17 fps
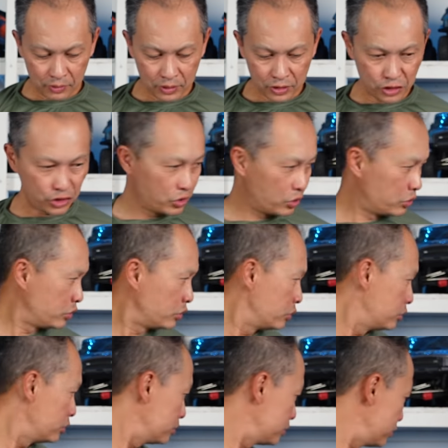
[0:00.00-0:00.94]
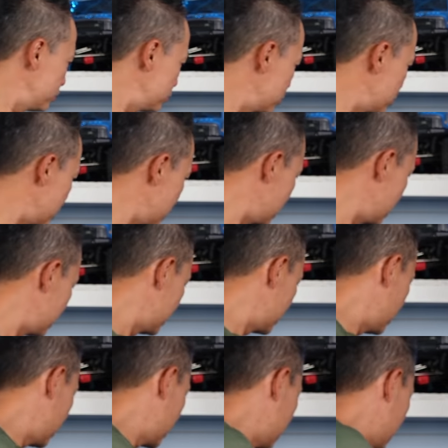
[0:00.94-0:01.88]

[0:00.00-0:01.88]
want to show you before I come to a